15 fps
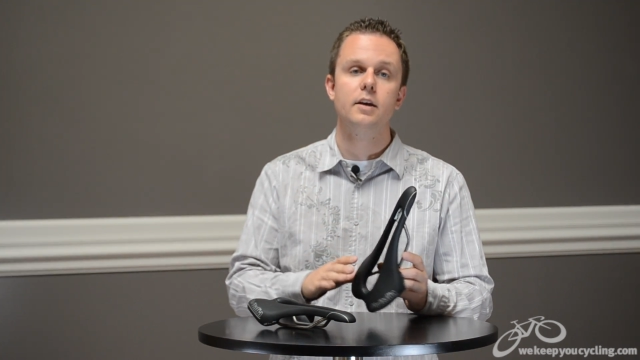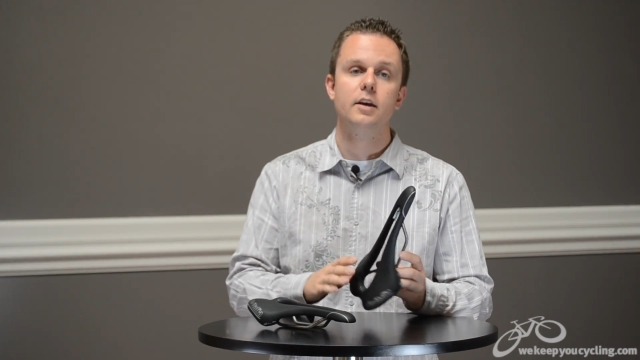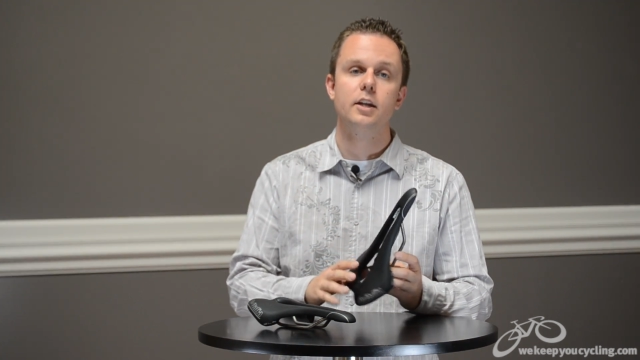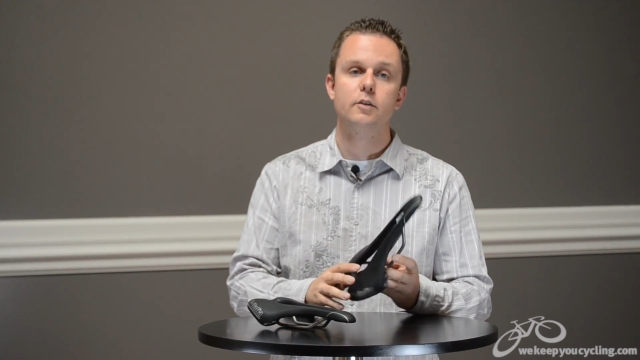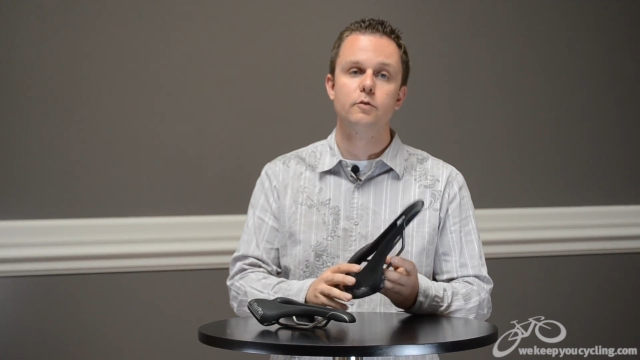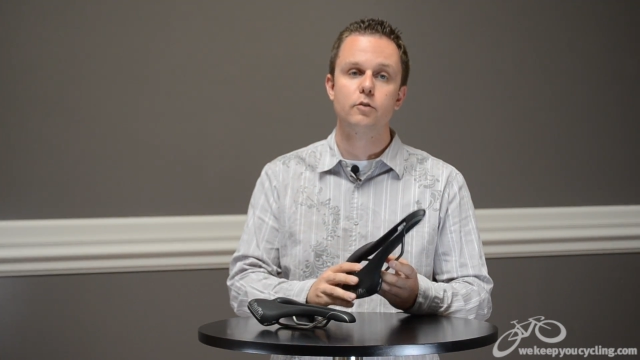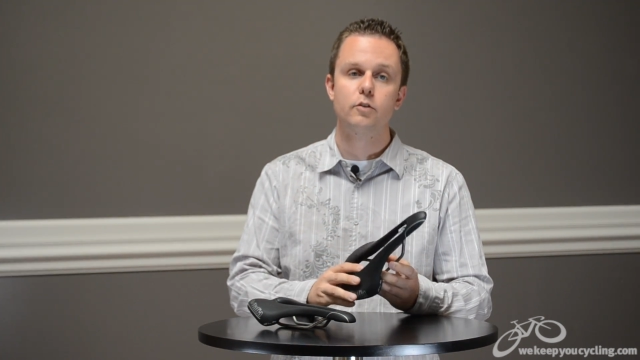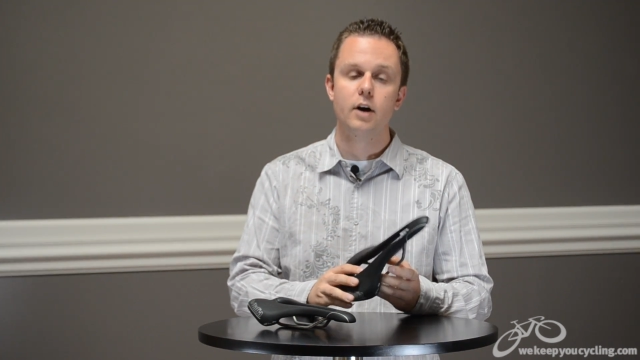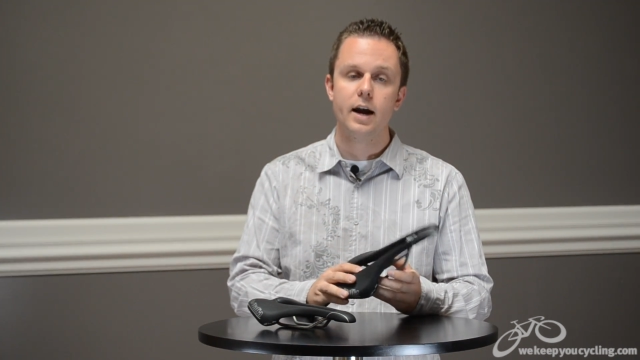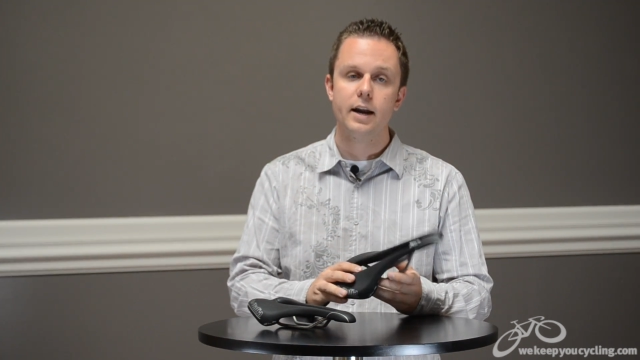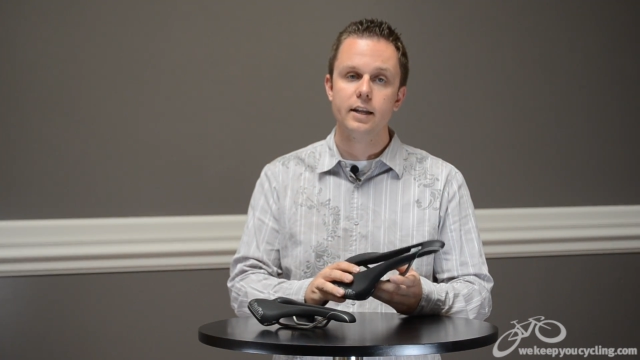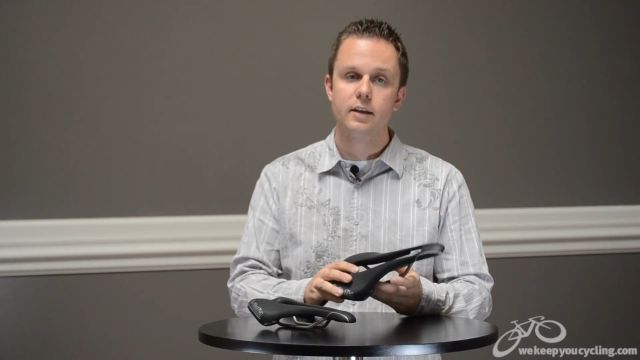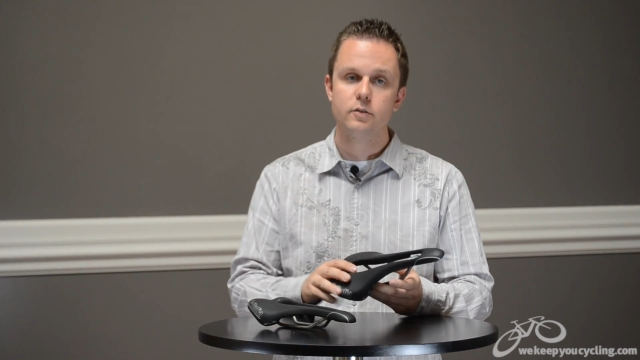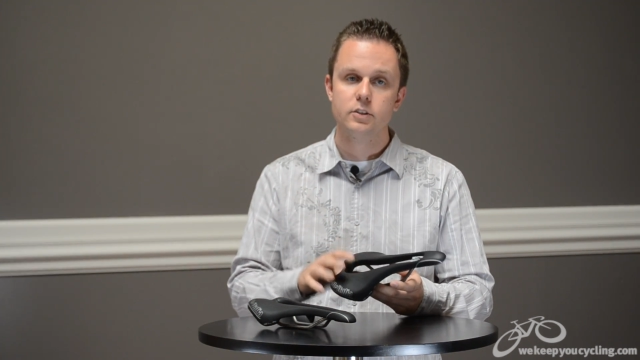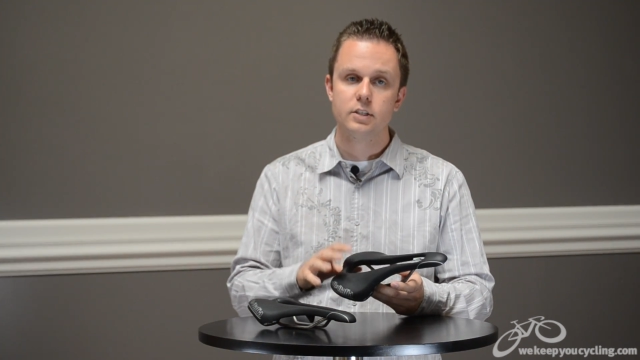in a
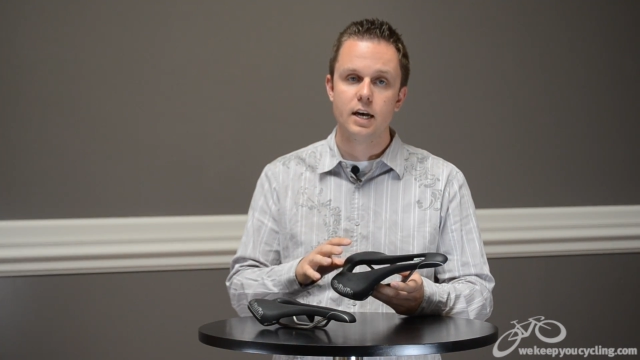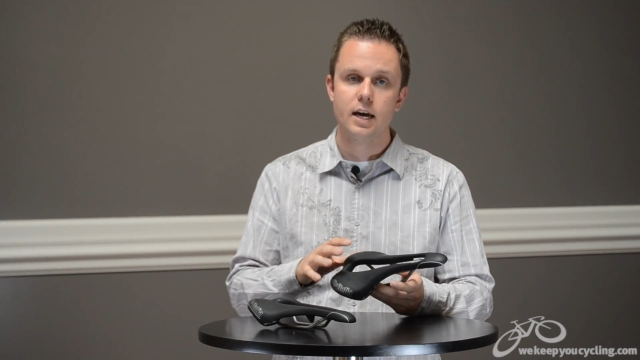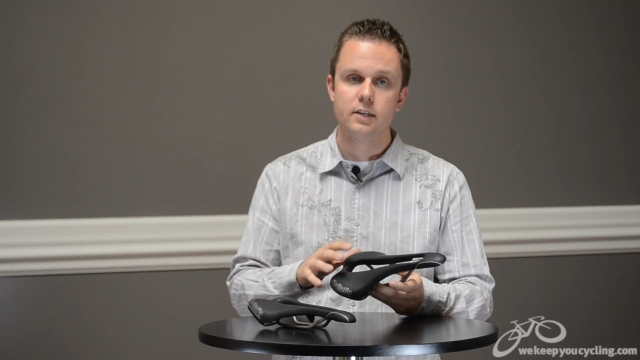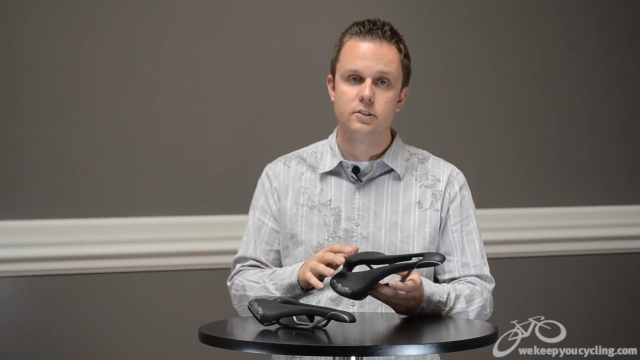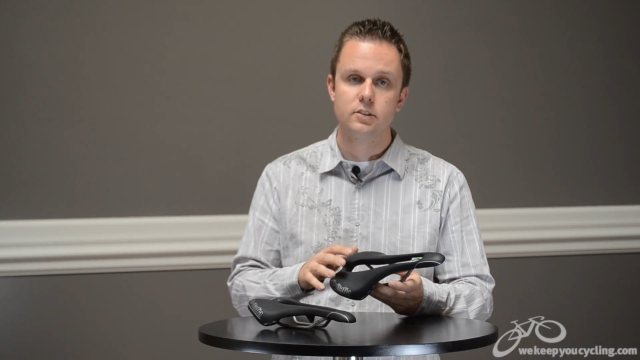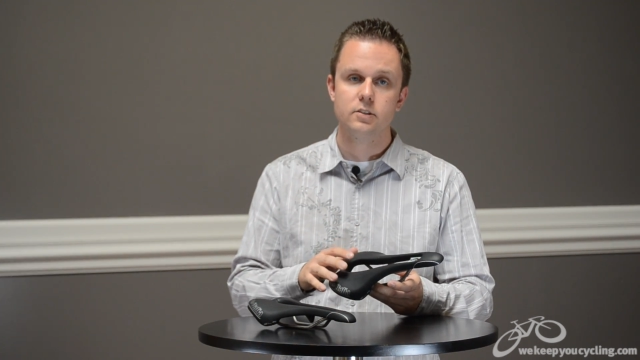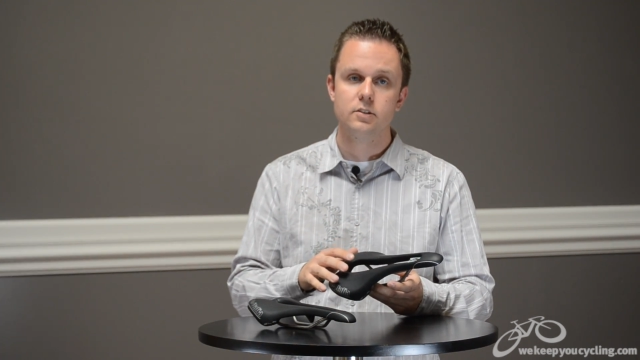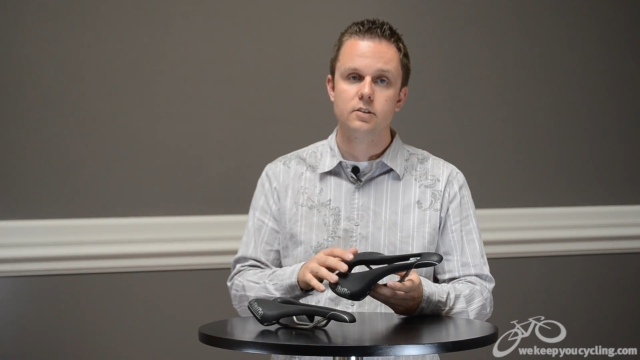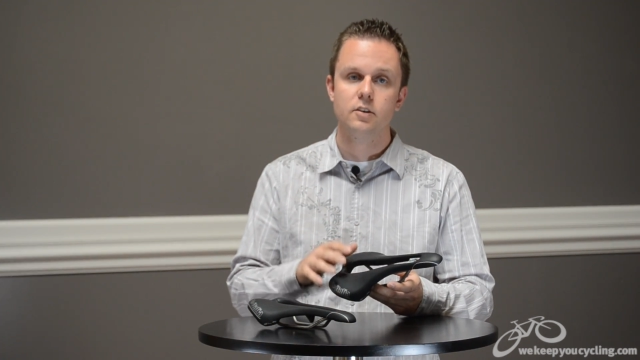variety of sizes